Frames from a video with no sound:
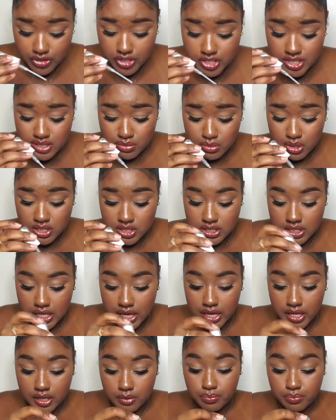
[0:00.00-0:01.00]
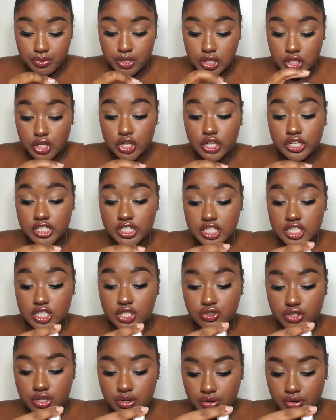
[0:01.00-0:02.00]
this smells like pure tea
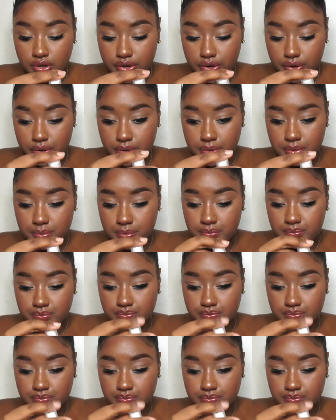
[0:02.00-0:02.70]
tree oil,